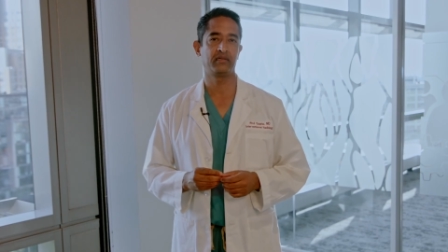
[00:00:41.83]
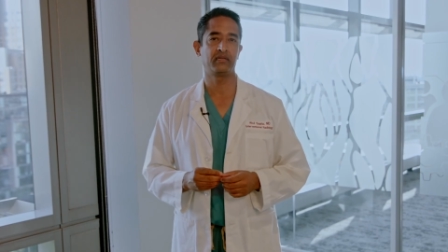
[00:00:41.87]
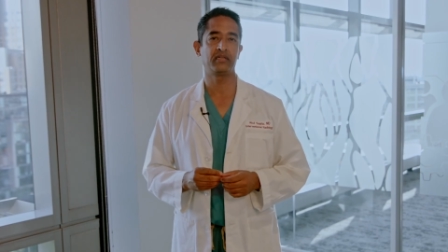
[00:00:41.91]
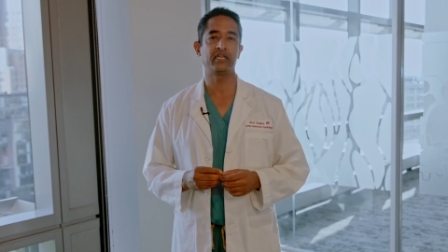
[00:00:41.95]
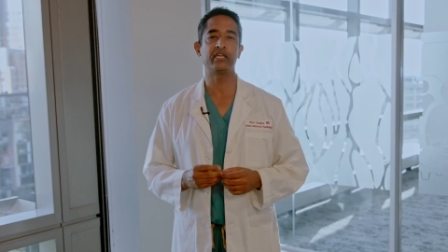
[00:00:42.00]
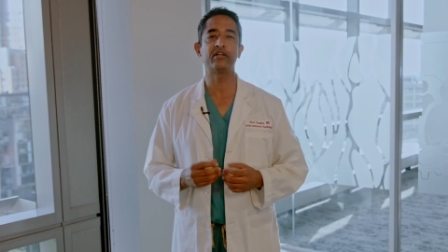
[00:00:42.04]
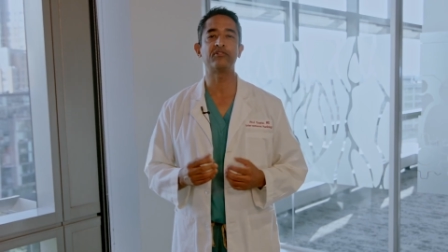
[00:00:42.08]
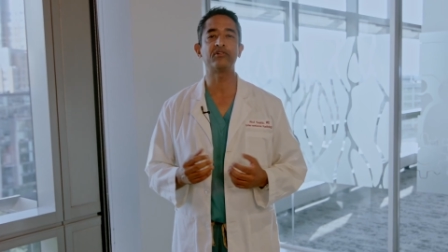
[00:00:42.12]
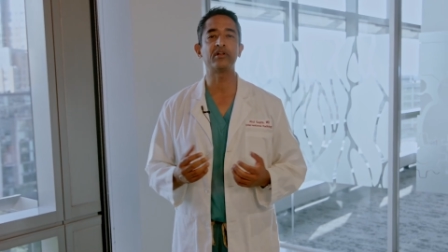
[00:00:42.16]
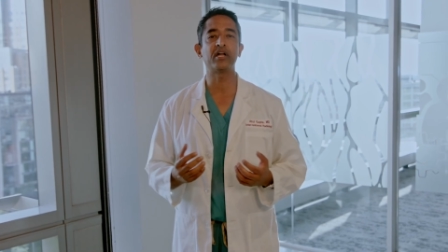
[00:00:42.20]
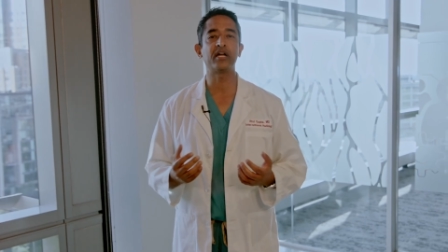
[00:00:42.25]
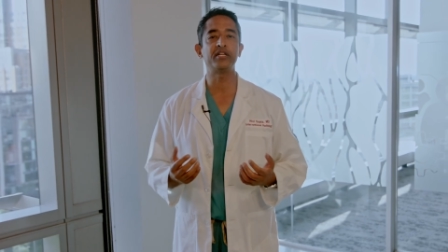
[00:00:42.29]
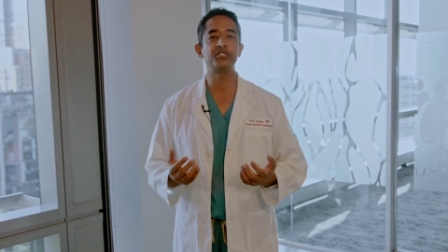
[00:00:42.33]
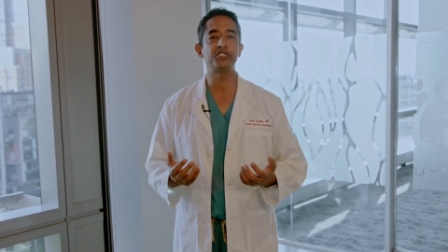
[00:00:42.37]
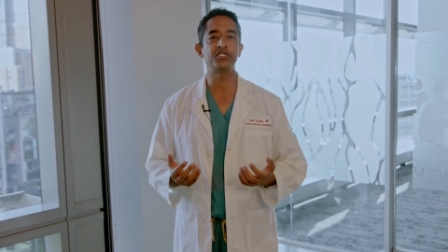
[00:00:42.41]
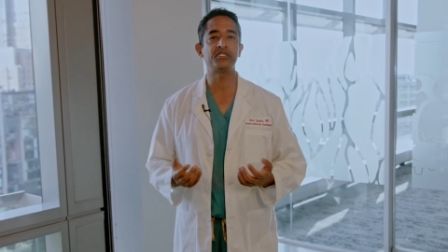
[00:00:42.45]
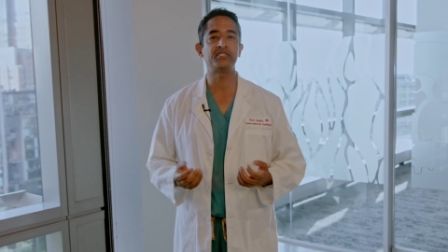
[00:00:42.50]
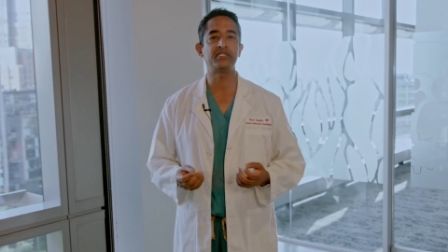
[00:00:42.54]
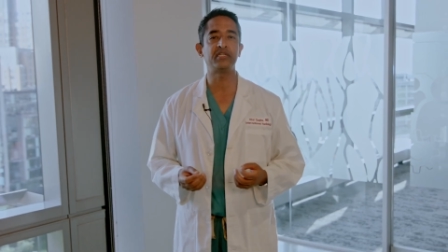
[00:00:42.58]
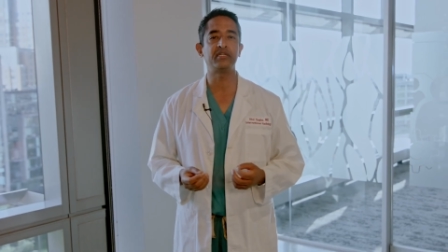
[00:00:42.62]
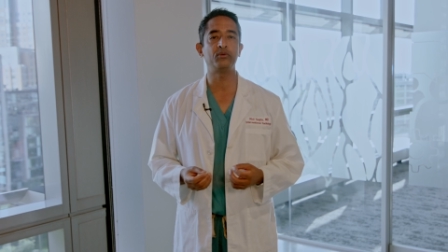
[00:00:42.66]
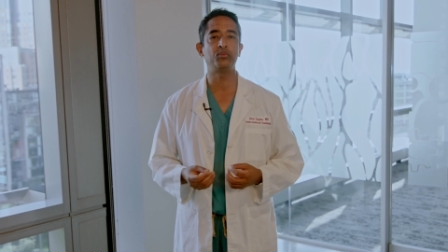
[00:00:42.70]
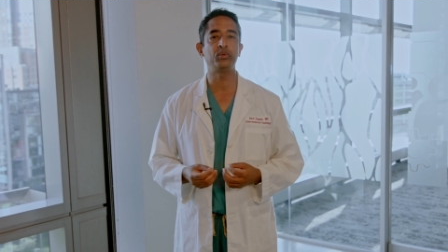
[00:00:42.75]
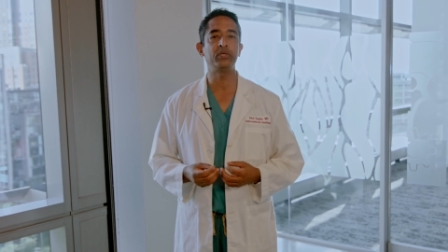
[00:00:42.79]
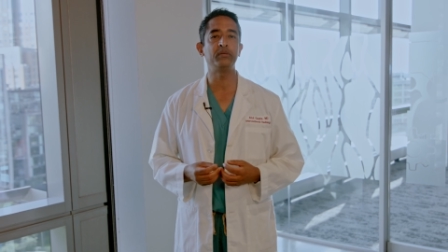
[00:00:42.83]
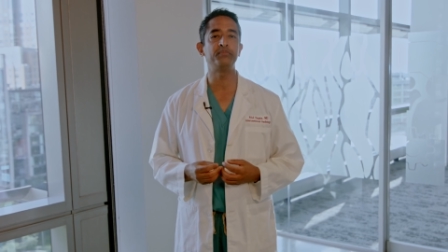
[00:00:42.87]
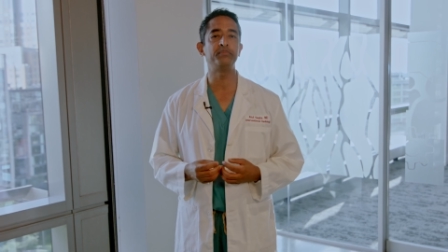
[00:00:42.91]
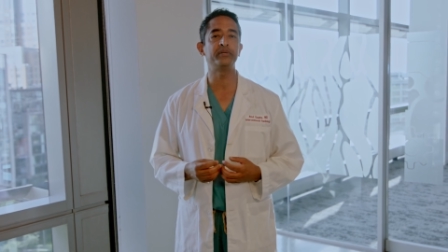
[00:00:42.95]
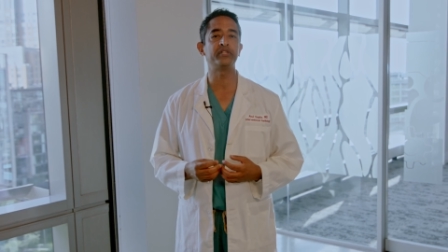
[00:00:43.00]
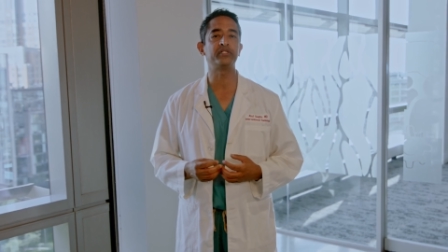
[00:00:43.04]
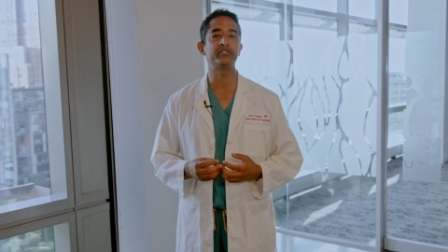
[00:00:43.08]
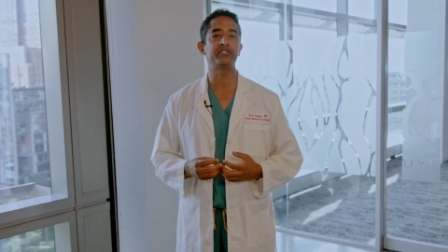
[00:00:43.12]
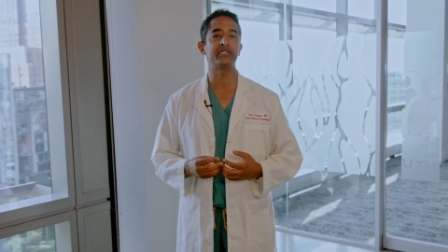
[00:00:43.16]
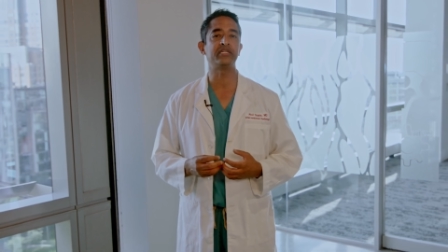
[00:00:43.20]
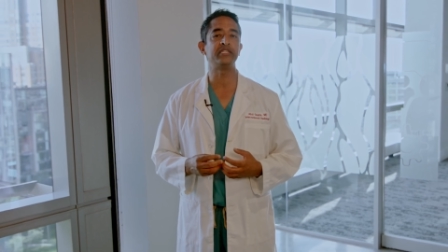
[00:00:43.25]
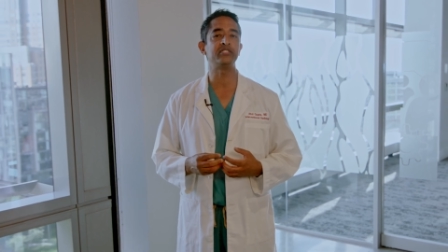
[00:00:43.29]
Here in IGT, we
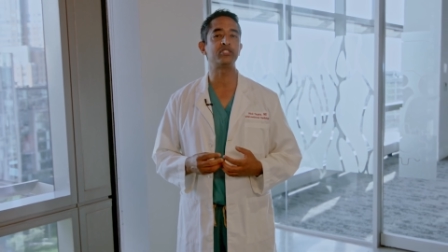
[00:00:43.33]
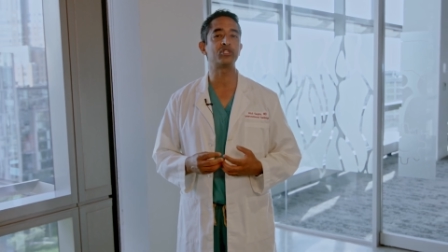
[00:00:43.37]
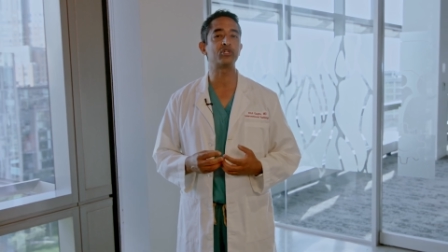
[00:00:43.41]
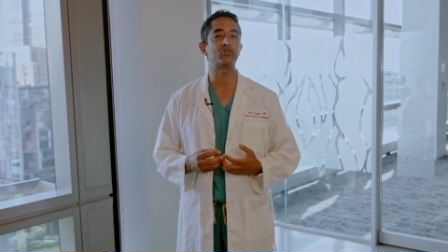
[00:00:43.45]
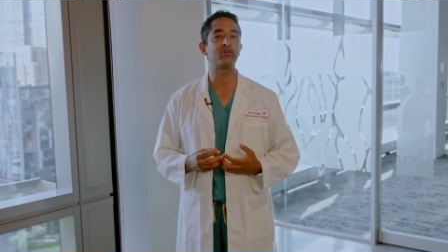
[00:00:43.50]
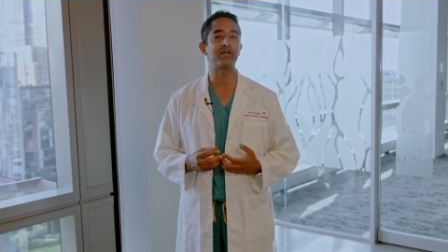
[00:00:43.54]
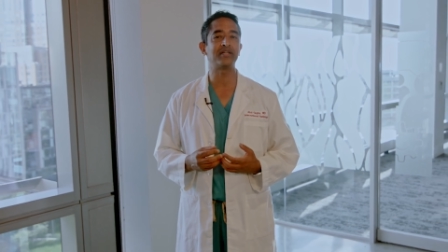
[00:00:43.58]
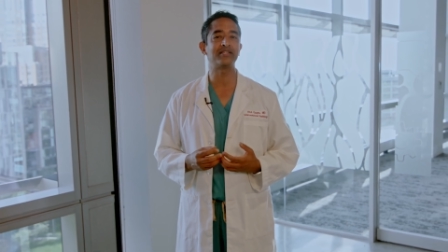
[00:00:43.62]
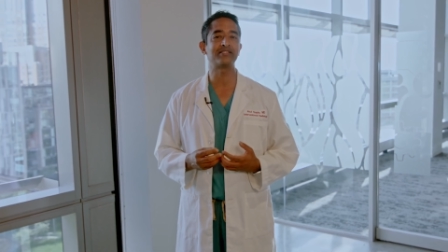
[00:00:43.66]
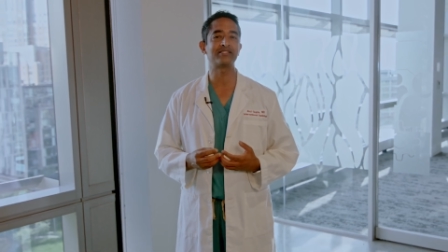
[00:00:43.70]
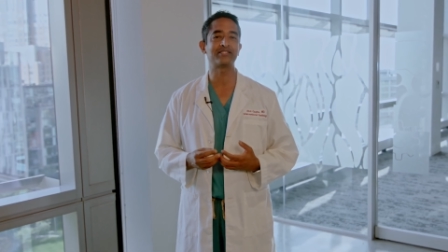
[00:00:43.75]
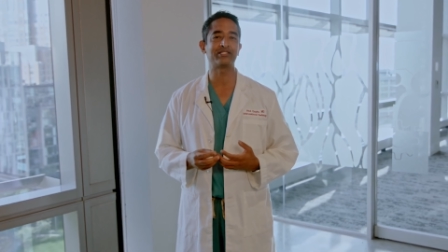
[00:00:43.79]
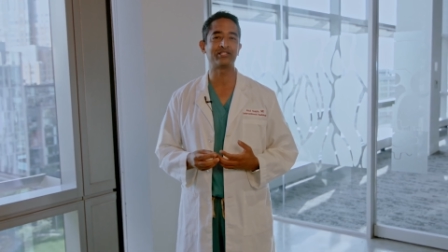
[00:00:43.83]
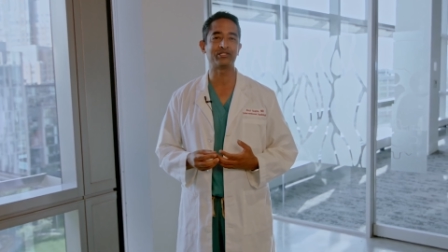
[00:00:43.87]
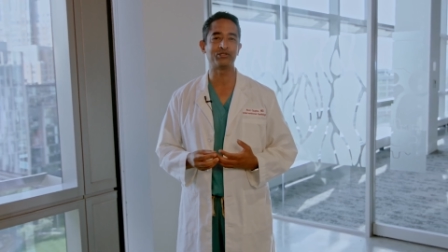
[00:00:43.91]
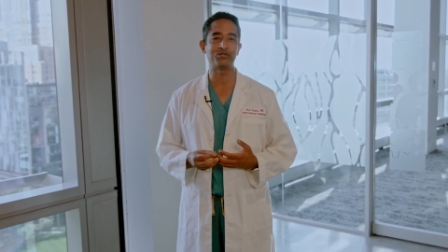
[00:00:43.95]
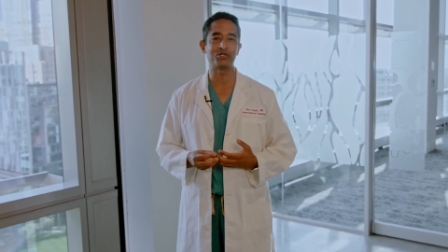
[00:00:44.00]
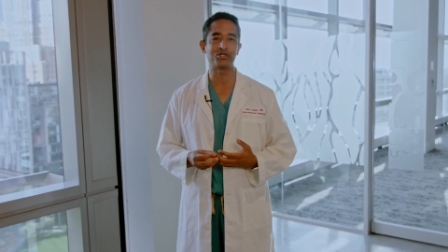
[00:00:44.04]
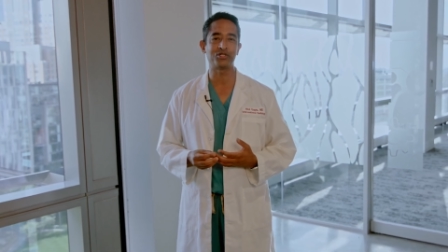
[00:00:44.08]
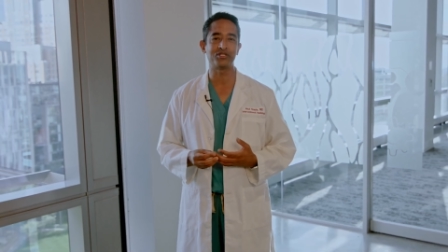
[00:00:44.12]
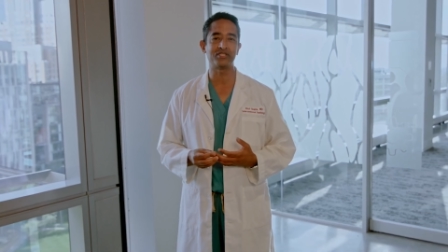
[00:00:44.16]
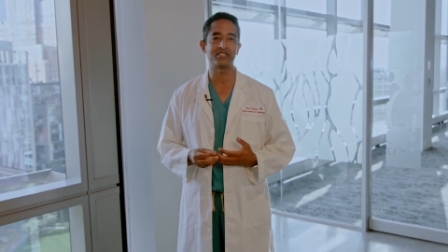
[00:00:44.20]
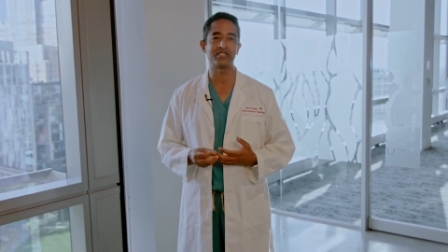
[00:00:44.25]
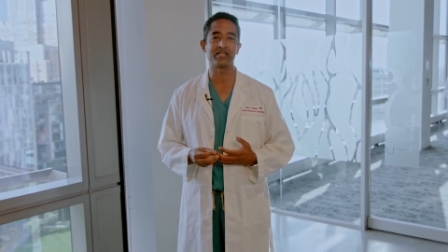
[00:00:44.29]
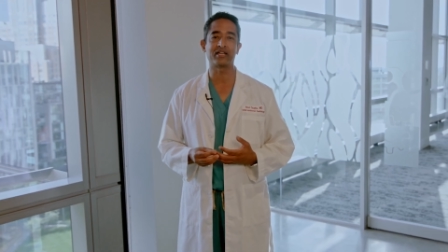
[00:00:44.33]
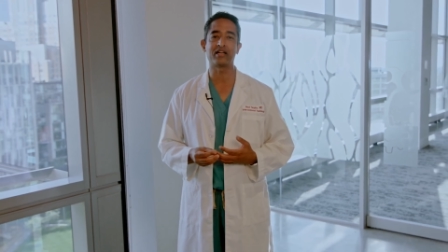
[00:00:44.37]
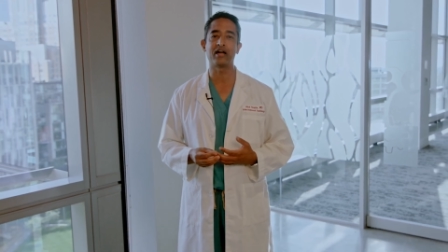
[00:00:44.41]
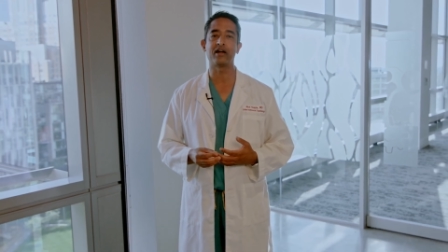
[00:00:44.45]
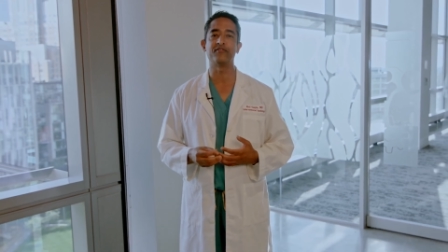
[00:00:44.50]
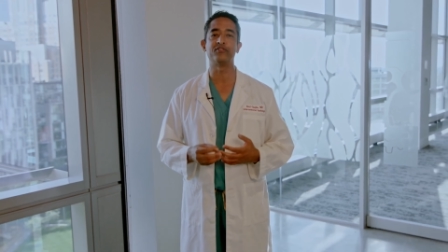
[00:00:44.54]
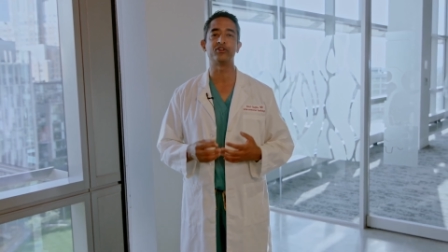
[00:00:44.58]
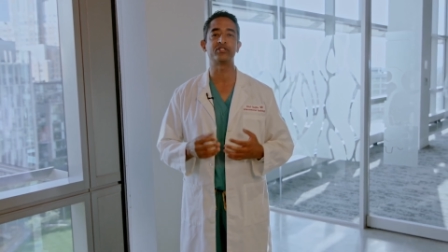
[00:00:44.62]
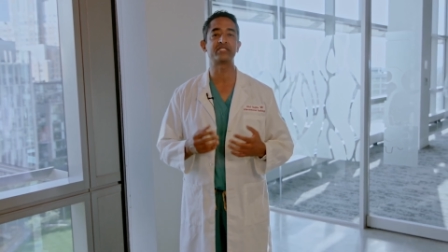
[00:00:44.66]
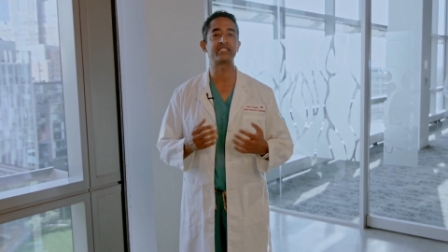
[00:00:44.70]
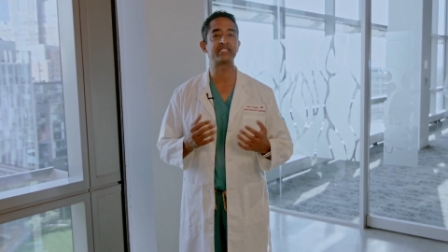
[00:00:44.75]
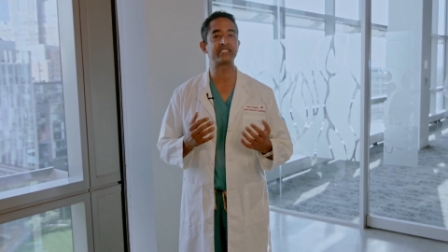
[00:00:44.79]
build integrated solutions that
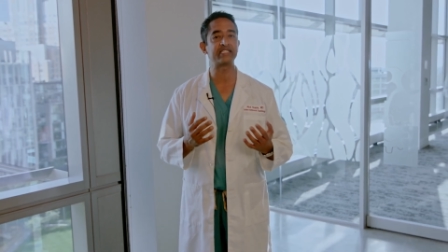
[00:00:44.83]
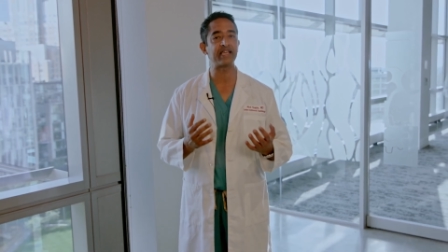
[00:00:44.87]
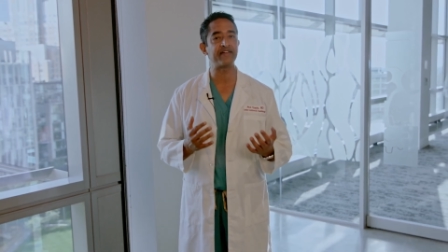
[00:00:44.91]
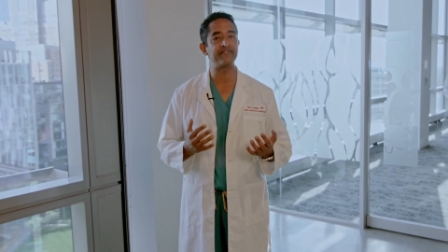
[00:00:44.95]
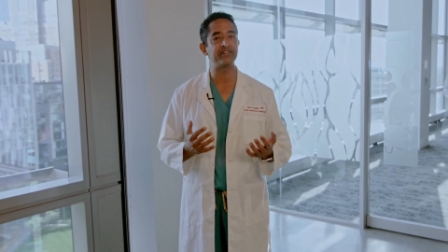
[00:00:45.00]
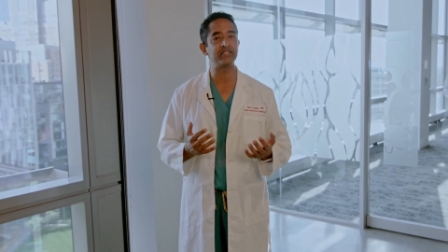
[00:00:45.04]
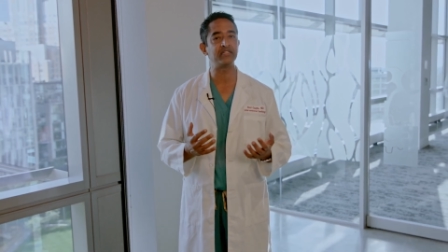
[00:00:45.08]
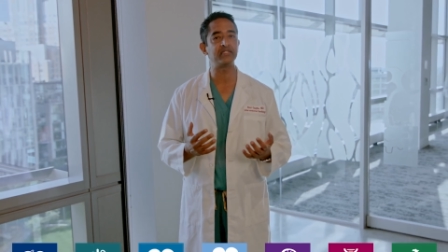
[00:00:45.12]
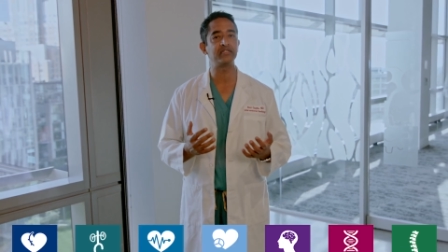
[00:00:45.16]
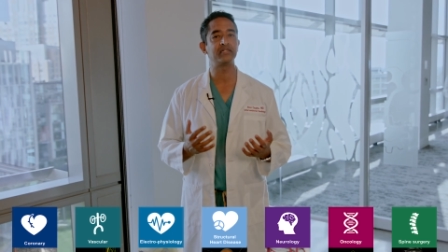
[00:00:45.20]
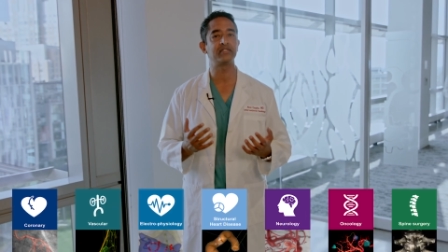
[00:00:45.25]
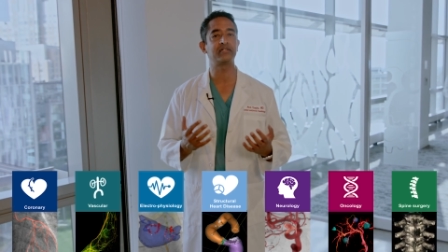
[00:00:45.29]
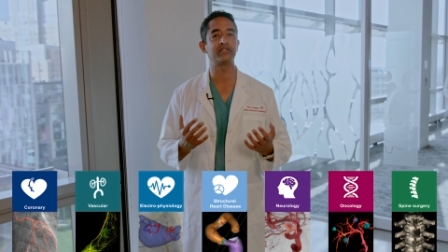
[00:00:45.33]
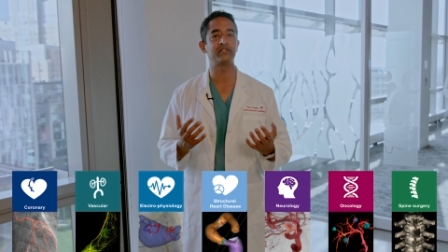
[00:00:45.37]
cover seven